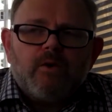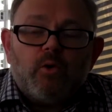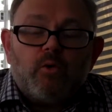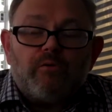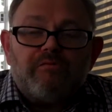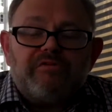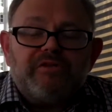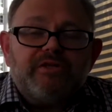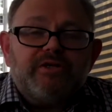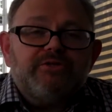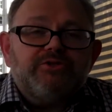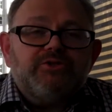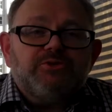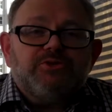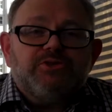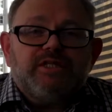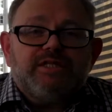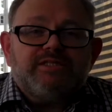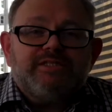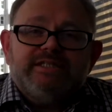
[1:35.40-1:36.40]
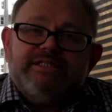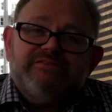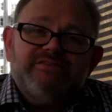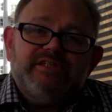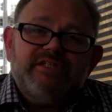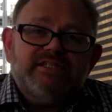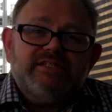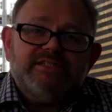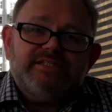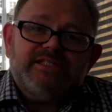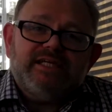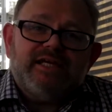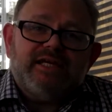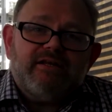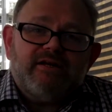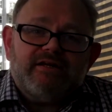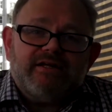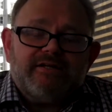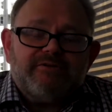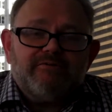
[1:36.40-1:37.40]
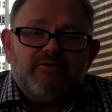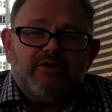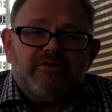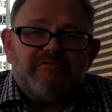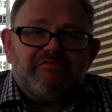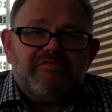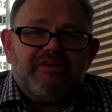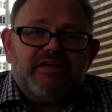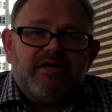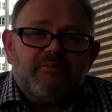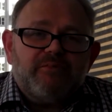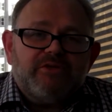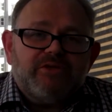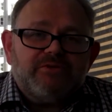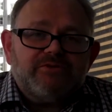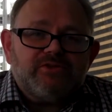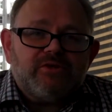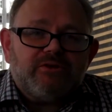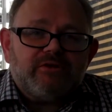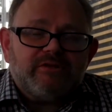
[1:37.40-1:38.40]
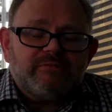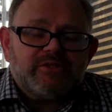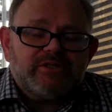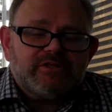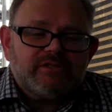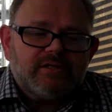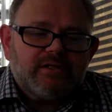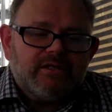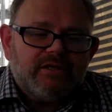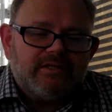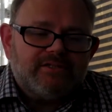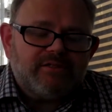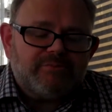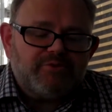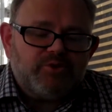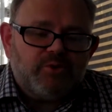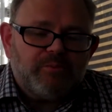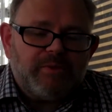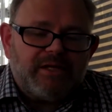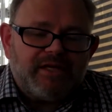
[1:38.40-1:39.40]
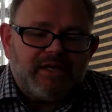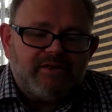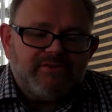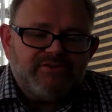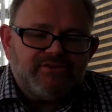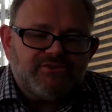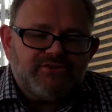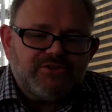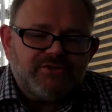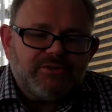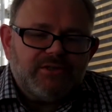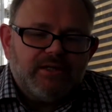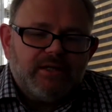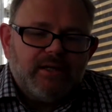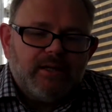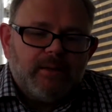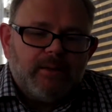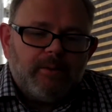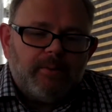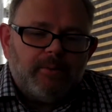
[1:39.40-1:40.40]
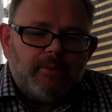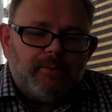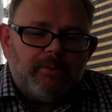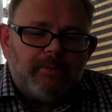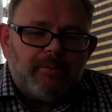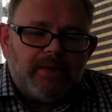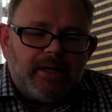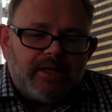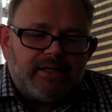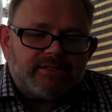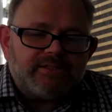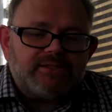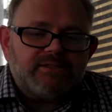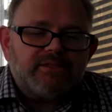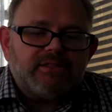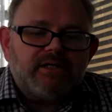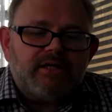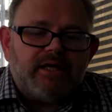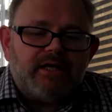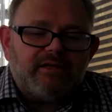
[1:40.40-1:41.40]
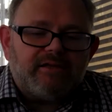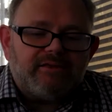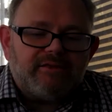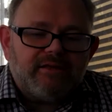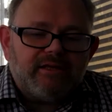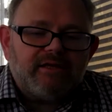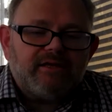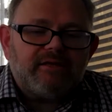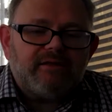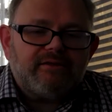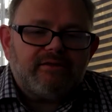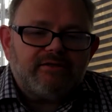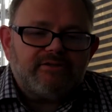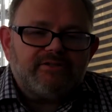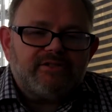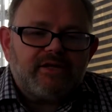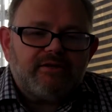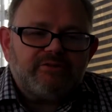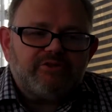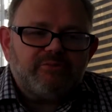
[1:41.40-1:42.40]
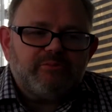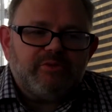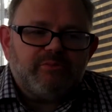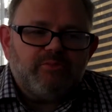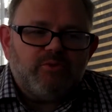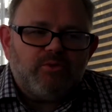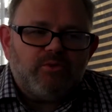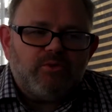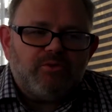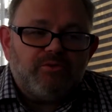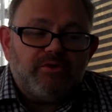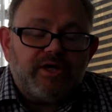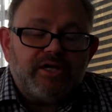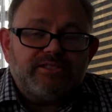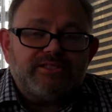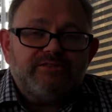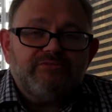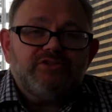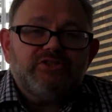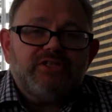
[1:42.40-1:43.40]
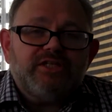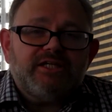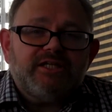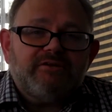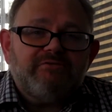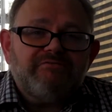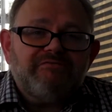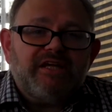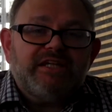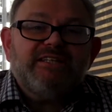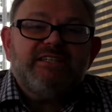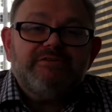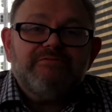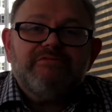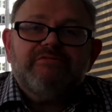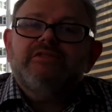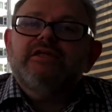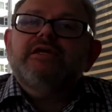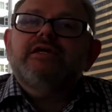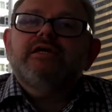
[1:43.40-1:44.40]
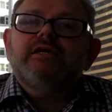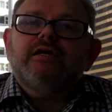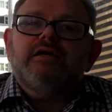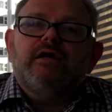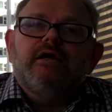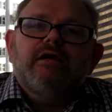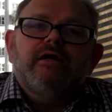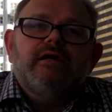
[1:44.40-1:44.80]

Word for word: or for those who say TV is dead. I get rather fed up with those arguments, as I'm sure many others do. But I think there's going to be more creativity and inventive thinking